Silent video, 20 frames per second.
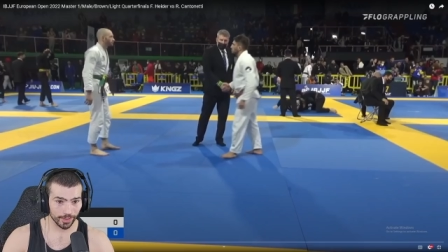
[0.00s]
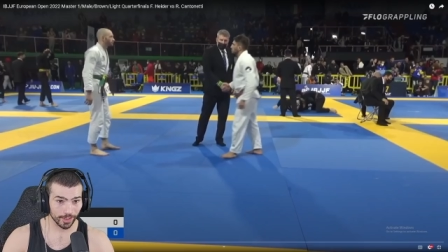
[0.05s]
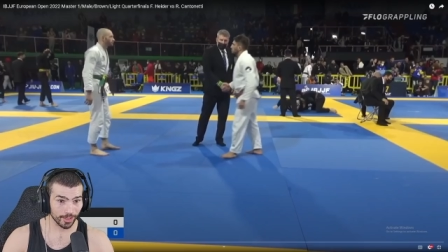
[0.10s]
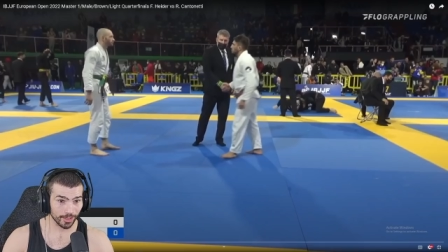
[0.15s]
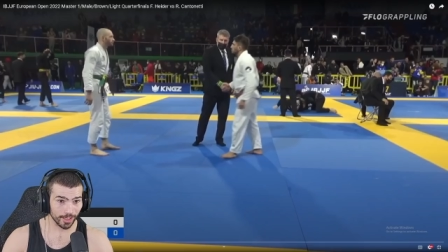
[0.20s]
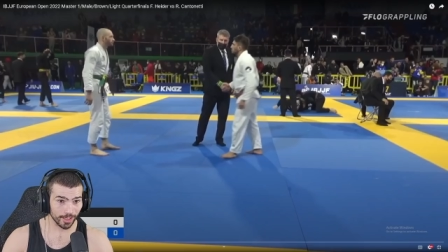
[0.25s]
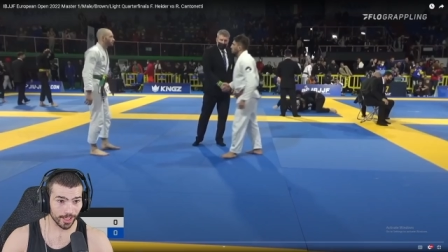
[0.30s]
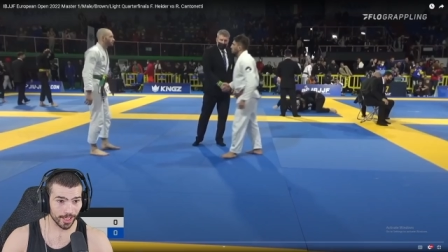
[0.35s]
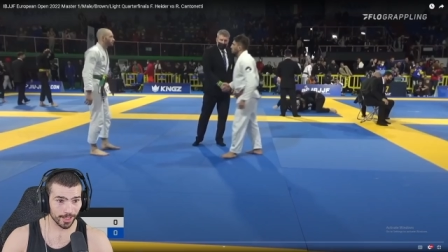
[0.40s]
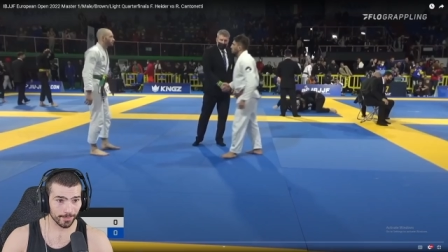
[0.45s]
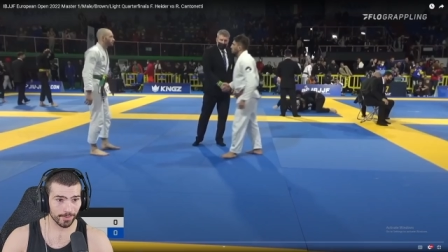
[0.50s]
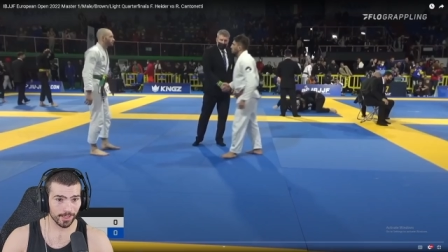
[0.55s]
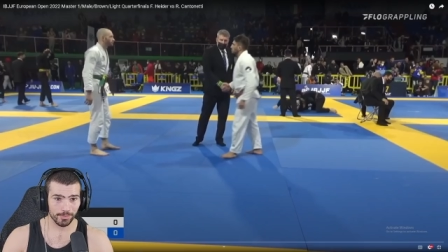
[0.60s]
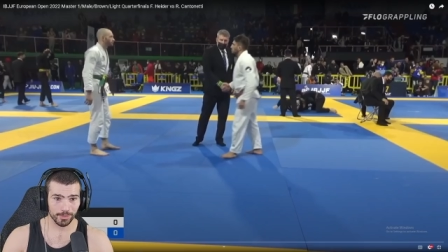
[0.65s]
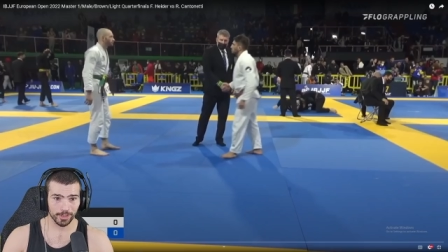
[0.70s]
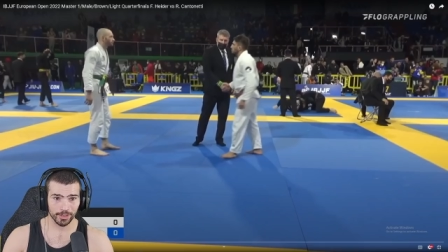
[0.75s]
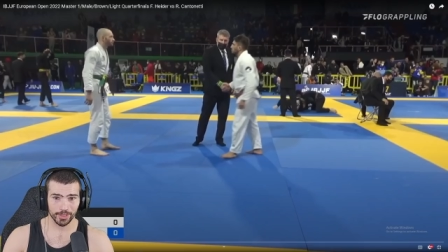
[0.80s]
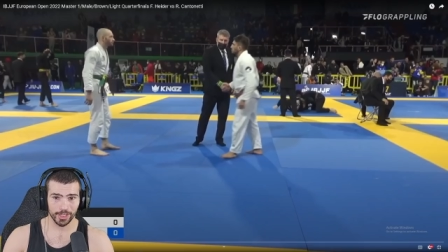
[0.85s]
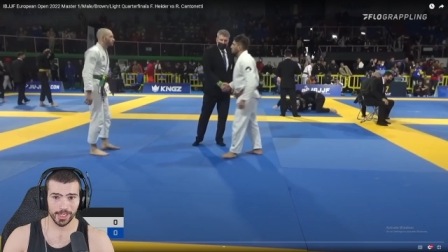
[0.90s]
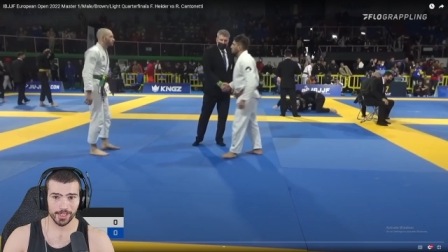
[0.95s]
a lot of
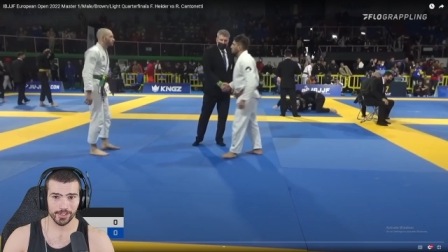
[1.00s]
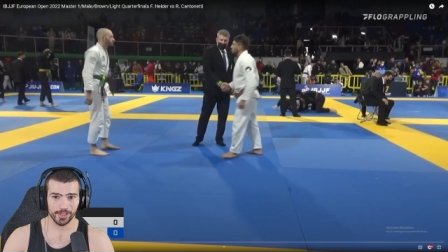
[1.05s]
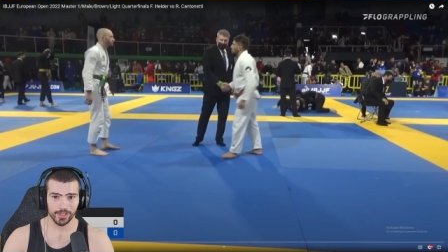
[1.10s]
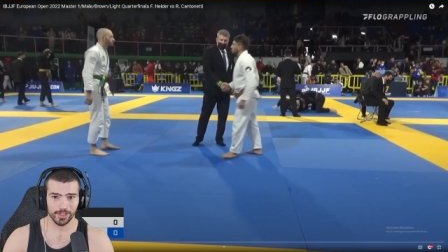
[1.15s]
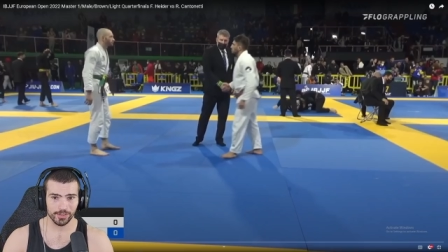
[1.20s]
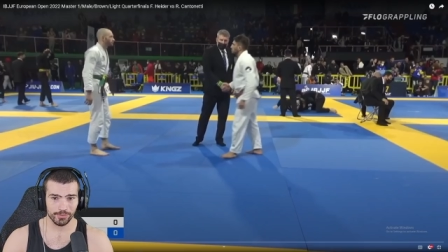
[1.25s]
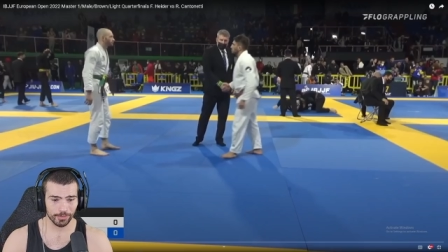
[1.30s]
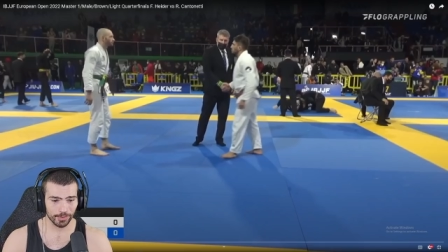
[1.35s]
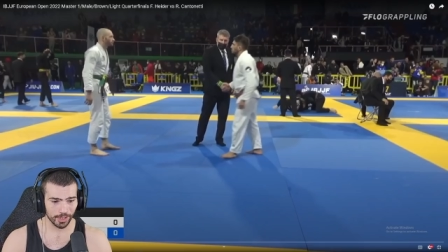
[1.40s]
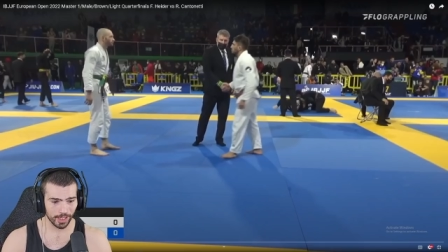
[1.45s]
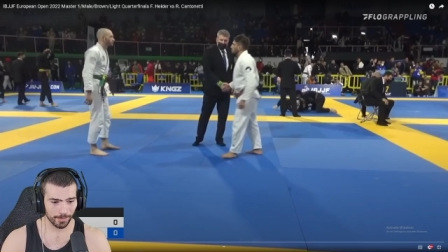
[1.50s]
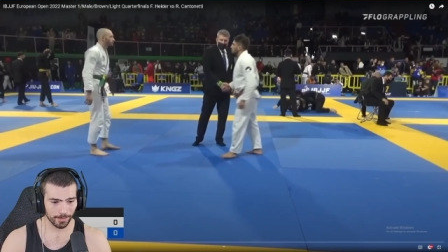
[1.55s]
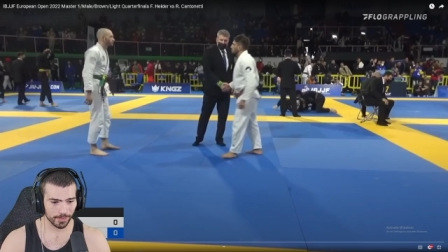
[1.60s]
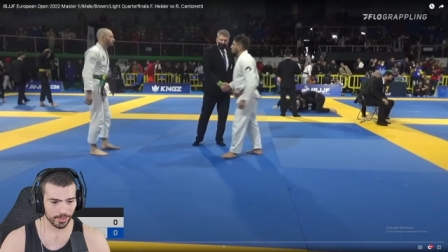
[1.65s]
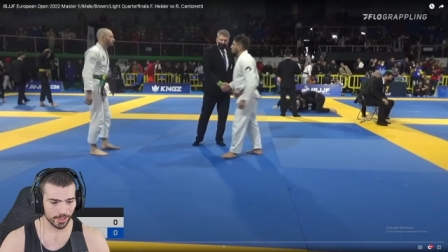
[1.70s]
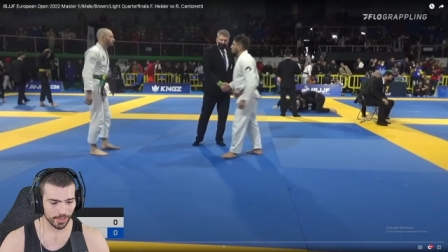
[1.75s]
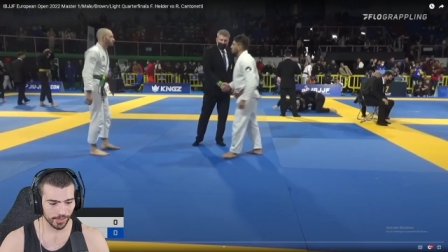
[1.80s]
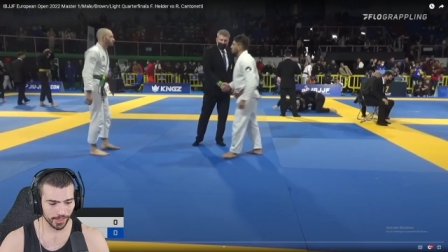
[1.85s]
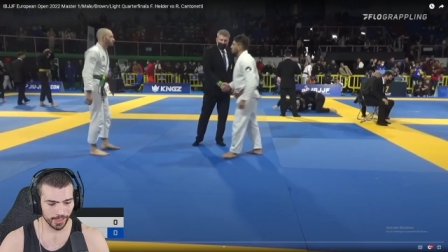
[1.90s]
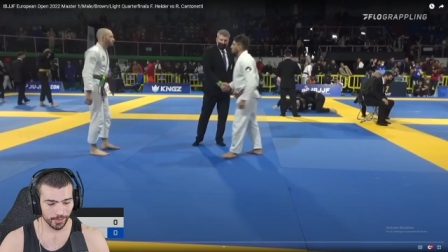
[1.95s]
people are asking us for
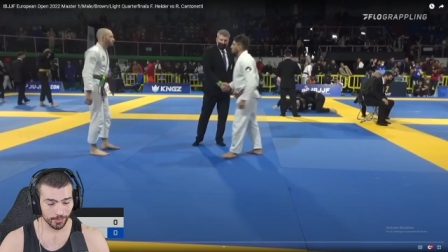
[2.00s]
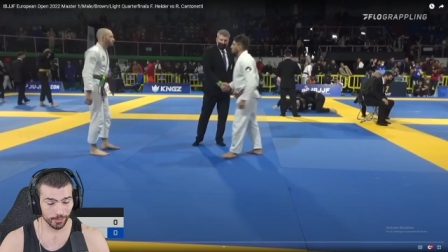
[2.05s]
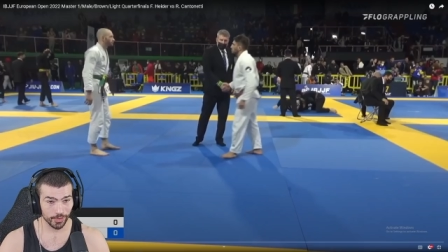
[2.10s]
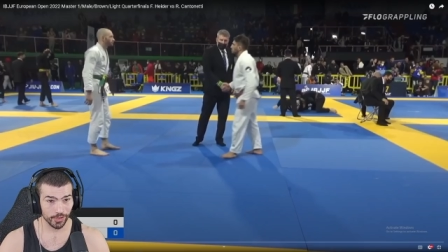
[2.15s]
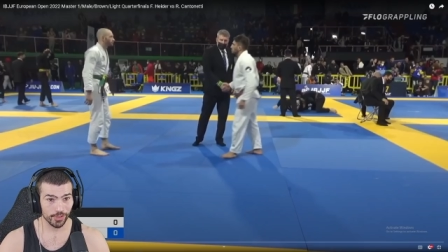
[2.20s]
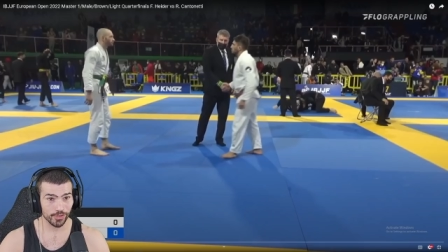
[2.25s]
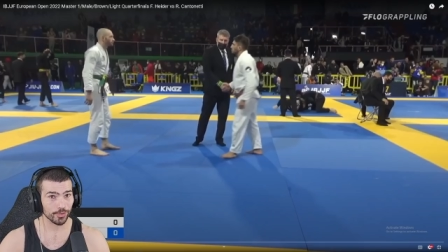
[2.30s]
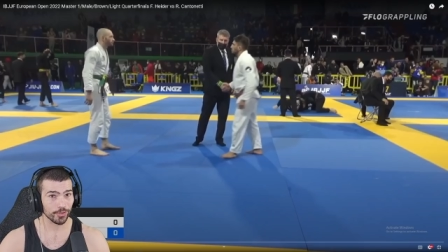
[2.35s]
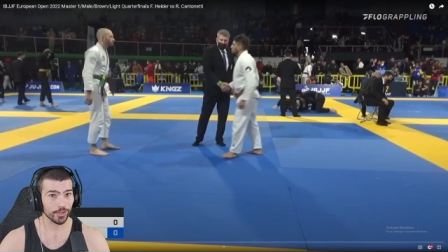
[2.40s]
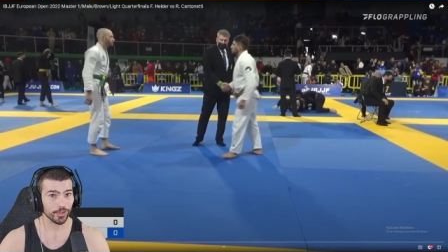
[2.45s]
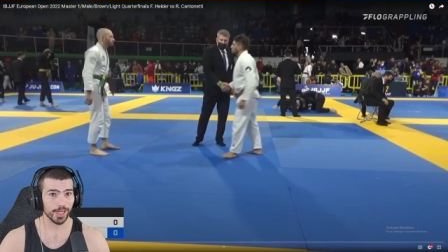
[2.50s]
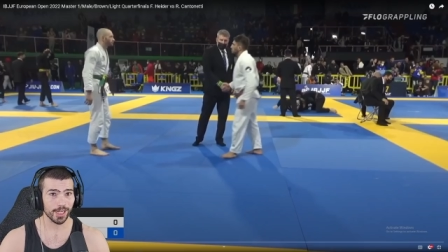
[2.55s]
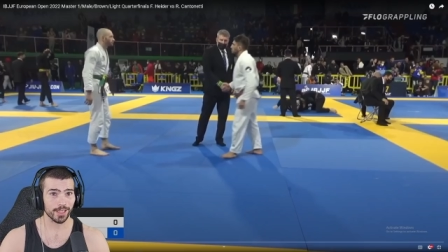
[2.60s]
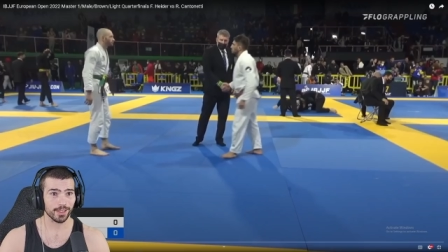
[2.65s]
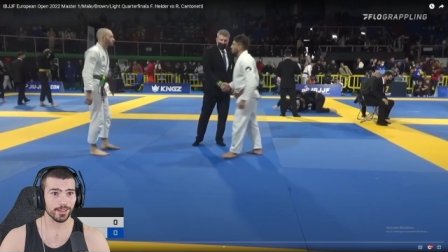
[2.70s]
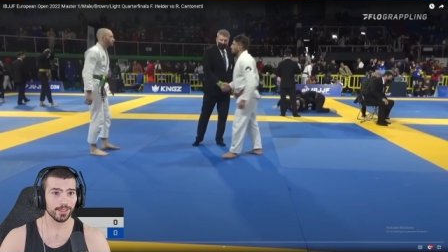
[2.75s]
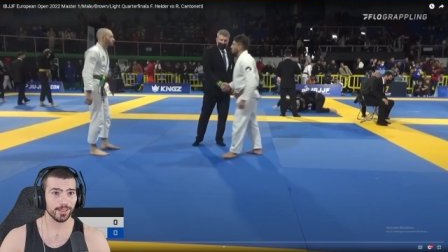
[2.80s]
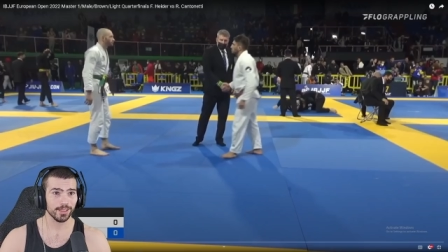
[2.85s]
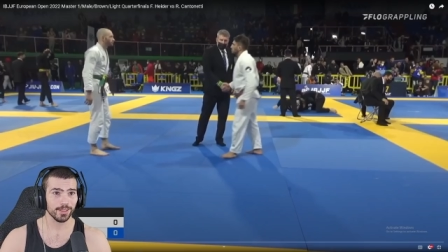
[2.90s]
commentaries, which is great.